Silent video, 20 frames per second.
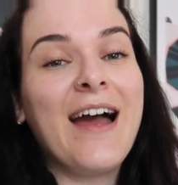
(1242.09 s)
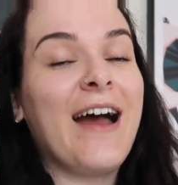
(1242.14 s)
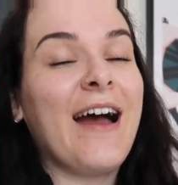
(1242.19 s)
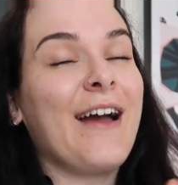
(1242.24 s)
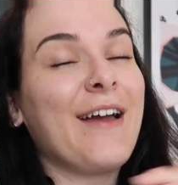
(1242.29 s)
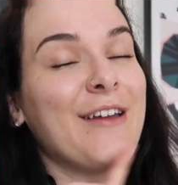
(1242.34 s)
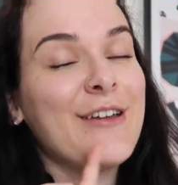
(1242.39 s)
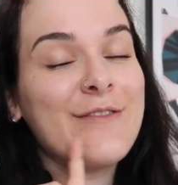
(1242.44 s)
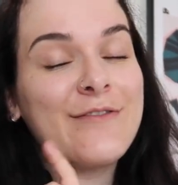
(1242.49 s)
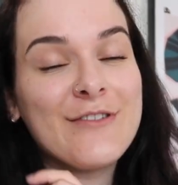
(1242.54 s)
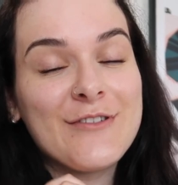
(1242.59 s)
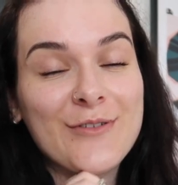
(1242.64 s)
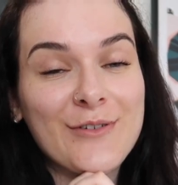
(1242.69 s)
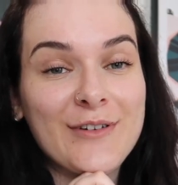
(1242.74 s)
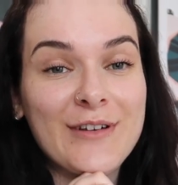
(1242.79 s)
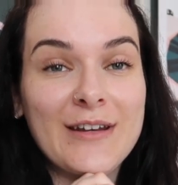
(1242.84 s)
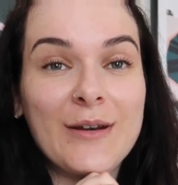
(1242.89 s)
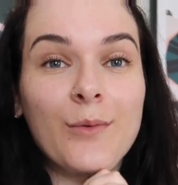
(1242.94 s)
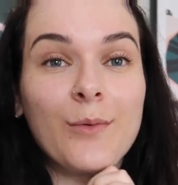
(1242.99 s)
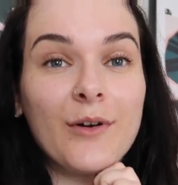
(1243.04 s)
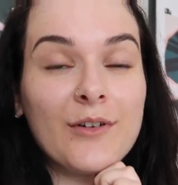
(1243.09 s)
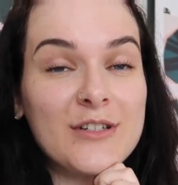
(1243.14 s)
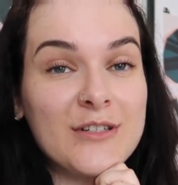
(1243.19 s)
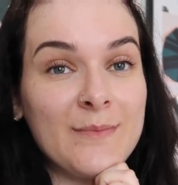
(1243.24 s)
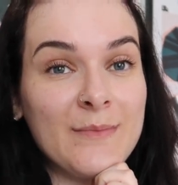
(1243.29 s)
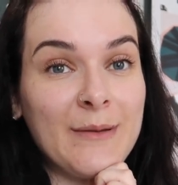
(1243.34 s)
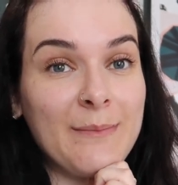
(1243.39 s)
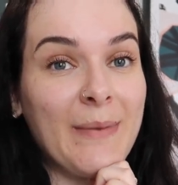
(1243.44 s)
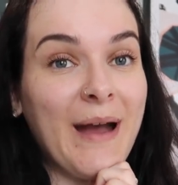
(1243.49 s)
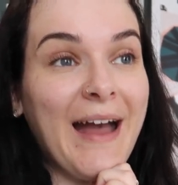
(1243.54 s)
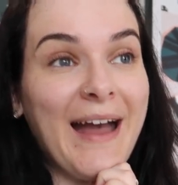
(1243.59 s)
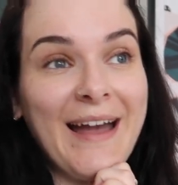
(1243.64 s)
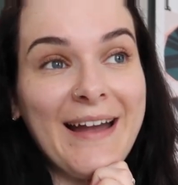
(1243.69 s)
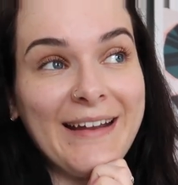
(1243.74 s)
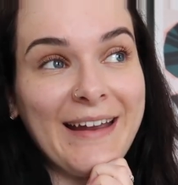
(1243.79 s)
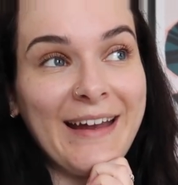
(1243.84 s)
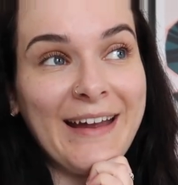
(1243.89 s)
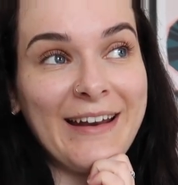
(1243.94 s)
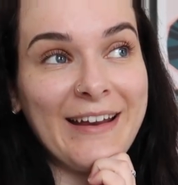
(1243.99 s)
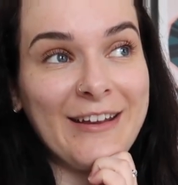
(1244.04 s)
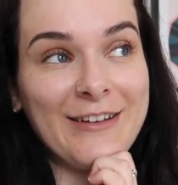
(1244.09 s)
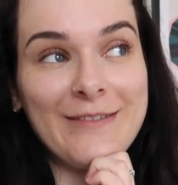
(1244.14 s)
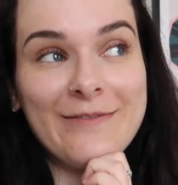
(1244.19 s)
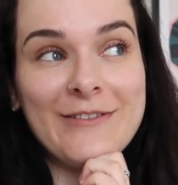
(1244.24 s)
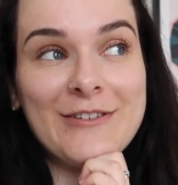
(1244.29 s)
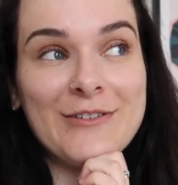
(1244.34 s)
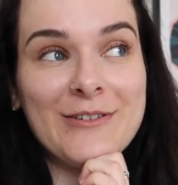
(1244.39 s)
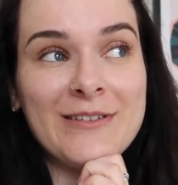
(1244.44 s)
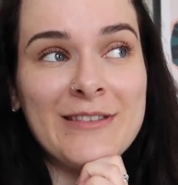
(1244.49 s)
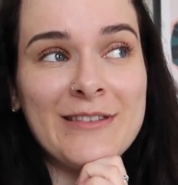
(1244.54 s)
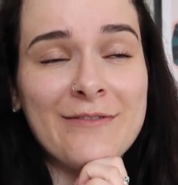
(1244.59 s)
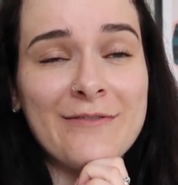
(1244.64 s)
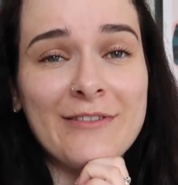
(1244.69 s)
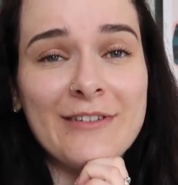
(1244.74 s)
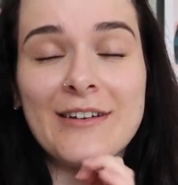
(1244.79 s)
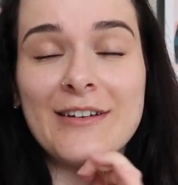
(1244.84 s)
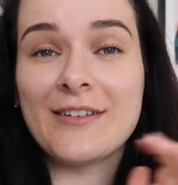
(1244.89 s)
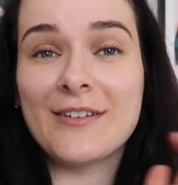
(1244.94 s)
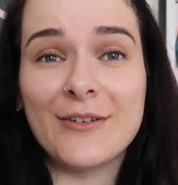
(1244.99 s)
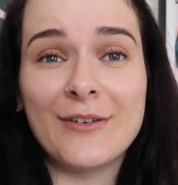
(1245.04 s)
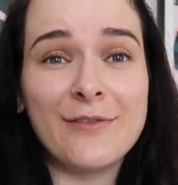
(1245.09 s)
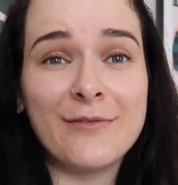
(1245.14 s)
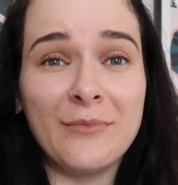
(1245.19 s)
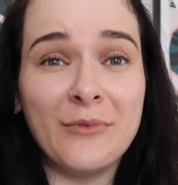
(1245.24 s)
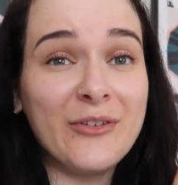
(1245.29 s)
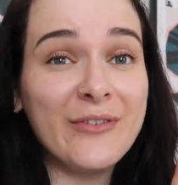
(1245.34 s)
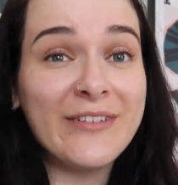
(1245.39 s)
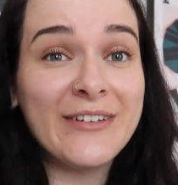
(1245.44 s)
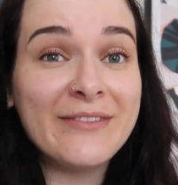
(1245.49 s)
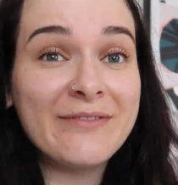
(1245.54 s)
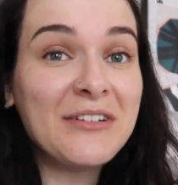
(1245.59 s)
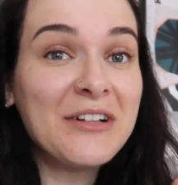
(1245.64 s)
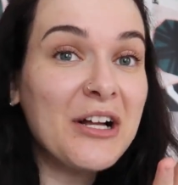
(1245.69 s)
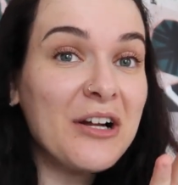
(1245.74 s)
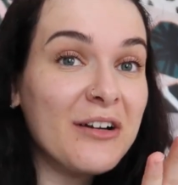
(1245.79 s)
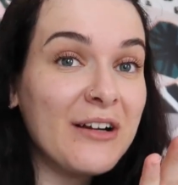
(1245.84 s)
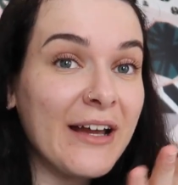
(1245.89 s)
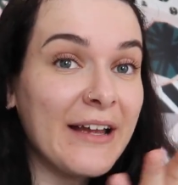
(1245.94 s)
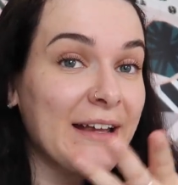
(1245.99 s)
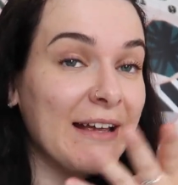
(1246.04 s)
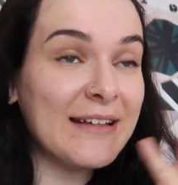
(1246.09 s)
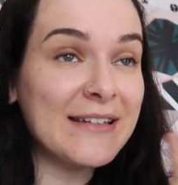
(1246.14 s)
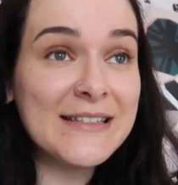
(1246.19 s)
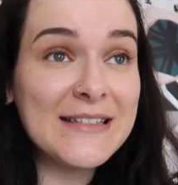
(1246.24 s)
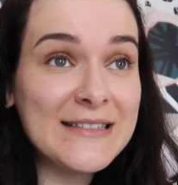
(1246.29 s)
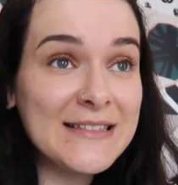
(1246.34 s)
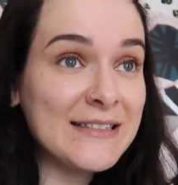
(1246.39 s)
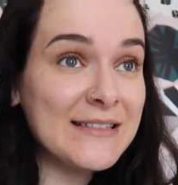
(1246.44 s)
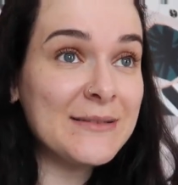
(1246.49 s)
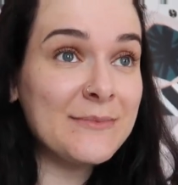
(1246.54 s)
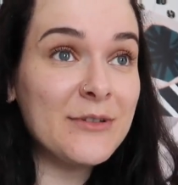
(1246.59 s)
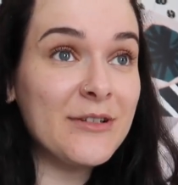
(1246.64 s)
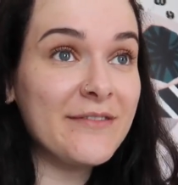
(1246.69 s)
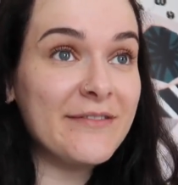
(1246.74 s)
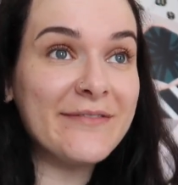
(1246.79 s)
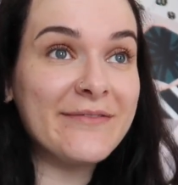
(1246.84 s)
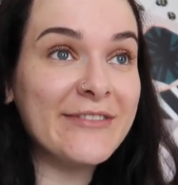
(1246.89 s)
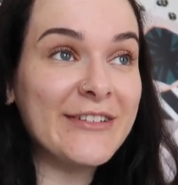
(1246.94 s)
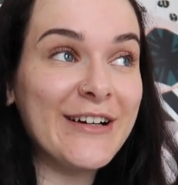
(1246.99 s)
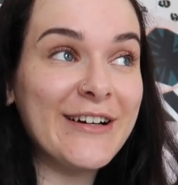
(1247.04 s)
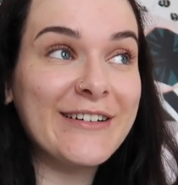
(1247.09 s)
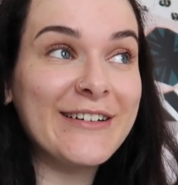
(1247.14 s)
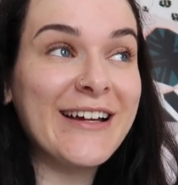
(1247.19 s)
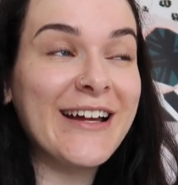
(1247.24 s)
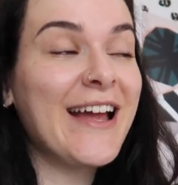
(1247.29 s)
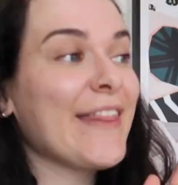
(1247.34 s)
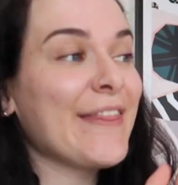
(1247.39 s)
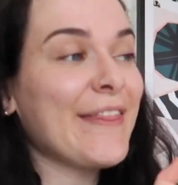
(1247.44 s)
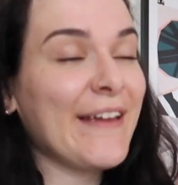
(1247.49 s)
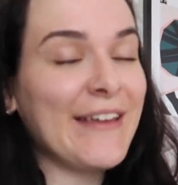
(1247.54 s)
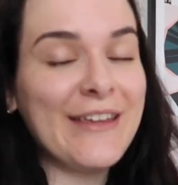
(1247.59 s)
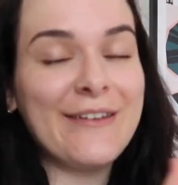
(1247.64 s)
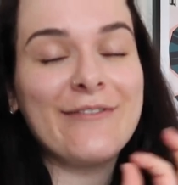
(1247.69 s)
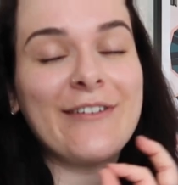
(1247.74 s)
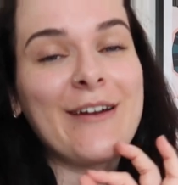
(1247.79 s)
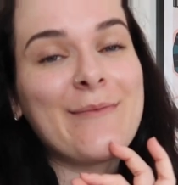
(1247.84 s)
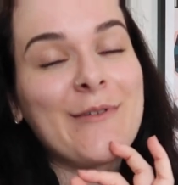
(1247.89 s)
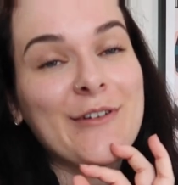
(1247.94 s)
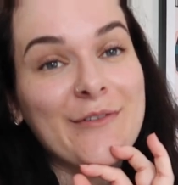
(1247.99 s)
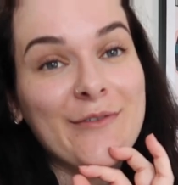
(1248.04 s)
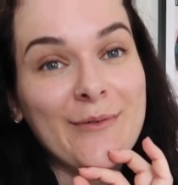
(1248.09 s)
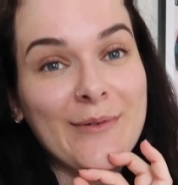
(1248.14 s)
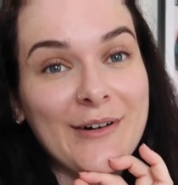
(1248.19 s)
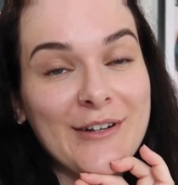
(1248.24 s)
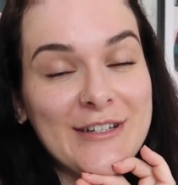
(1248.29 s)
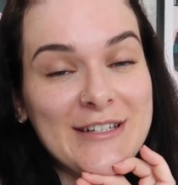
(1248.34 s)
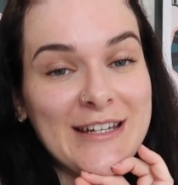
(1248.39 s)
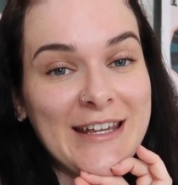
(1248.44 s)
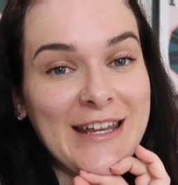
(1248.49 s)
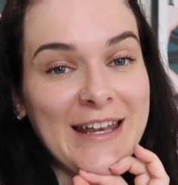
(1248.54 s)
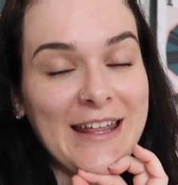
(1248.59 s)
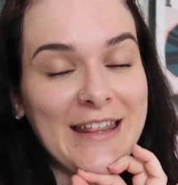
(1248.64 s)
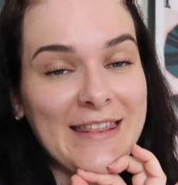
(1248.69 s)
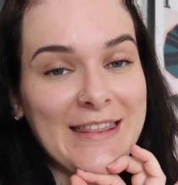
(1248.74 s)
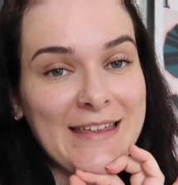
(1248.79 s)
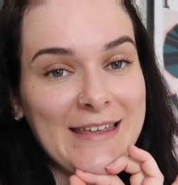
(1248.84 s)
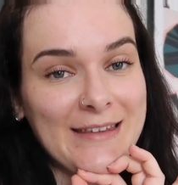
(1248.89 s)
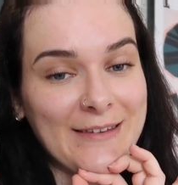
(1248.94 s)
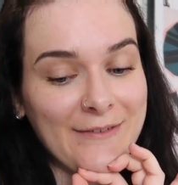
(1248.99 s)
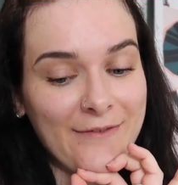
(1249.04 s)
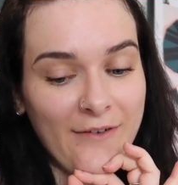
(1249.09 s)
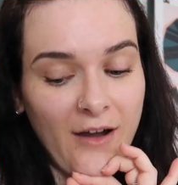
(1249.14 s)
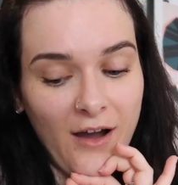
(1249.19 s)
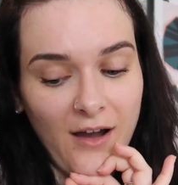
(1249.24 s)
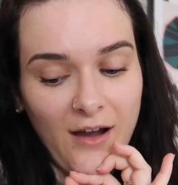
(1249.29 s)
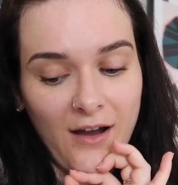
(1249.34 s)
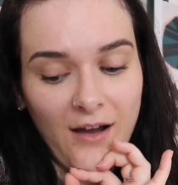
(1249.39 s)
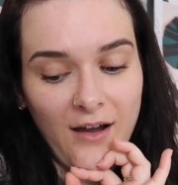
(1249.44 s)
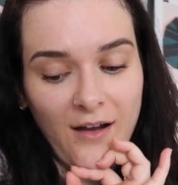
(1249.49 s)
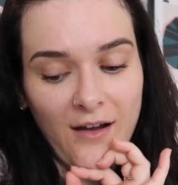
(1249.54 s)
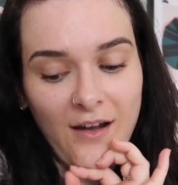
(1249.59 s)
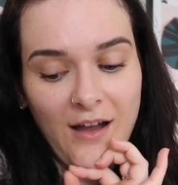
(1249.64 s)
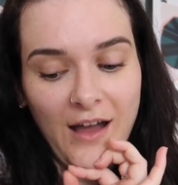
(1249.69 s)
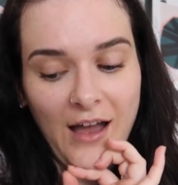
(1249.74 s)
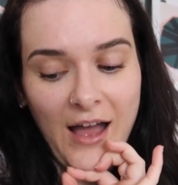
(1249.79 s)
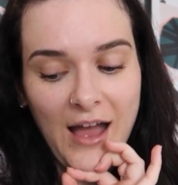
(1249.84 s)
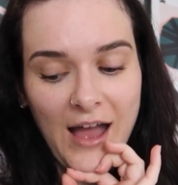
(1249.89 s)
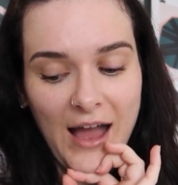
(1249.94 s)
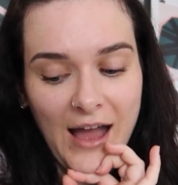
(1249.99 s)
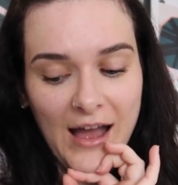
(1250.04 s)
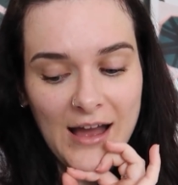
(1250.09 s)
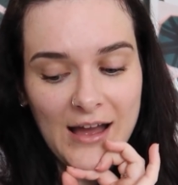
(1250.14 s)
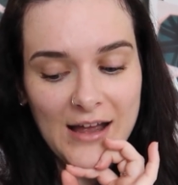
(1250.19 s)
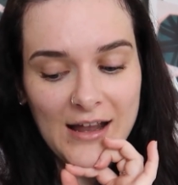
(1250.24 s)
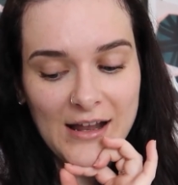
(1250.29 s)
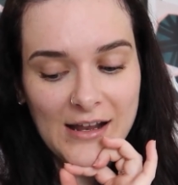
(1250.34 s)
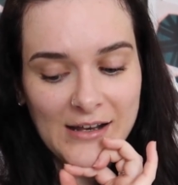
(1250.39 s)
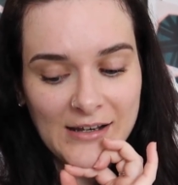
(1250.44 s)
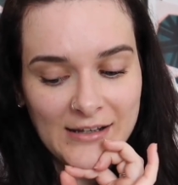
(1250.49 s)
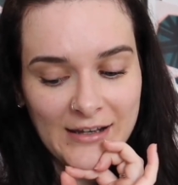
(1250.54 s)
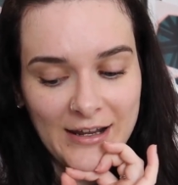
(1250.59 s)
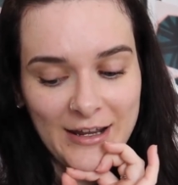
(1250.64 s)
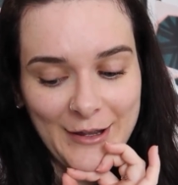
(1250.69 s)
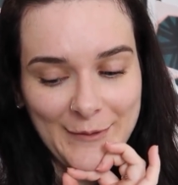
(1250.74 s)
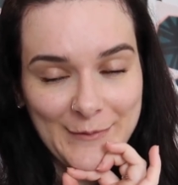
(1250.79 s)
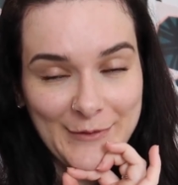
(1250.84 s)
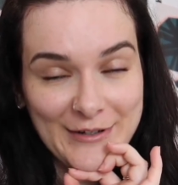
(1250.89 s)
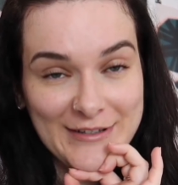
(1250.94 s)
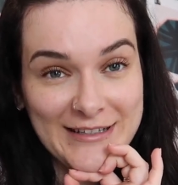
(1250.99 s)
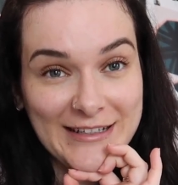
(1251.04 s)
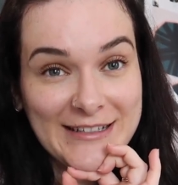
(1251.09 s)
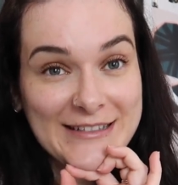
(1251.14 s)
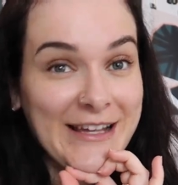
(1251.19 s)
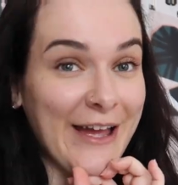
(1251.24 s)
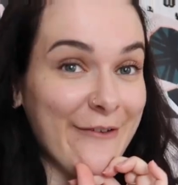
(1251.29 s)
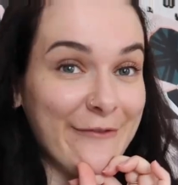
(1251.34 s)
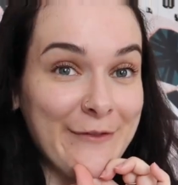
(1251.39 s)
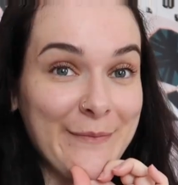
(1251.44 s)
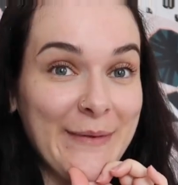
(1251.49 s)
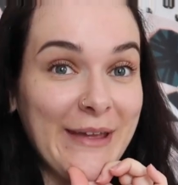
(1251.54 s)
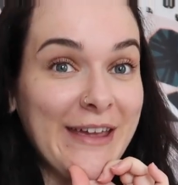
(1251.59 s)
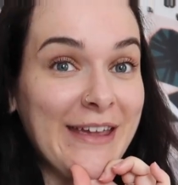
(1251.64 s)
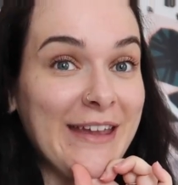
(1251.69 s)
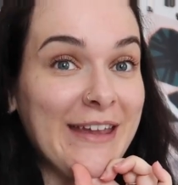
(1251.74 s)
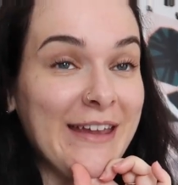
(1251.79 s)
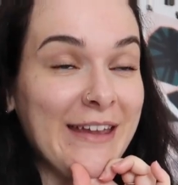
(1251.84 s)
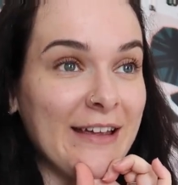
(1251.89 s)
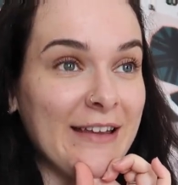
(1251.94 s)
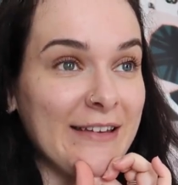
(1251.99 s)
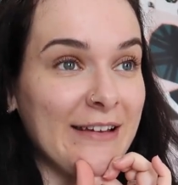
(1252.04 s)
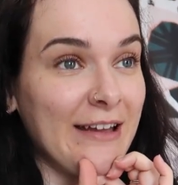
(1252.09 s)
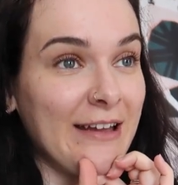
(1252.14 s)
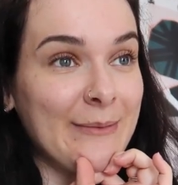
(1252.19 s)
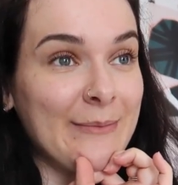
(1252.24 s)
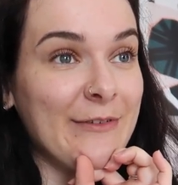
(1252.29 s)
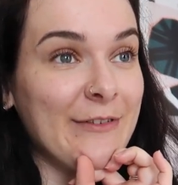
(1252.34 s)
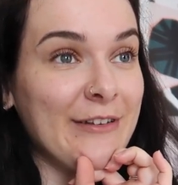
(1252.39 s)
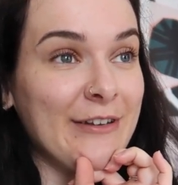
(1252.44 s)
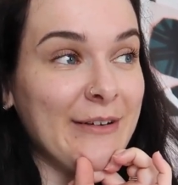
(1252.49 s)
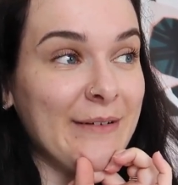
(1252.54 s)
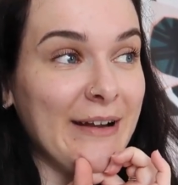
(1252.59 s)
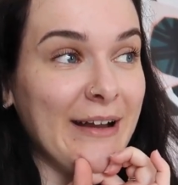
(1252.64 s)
I hope you've enjoyed watching me pack, and I hope you've enjoyed the first sort of moving vlog. I guess this is a moving vlog. Thank you very much for watching this far, and I hope you're as excited for me as I am for the new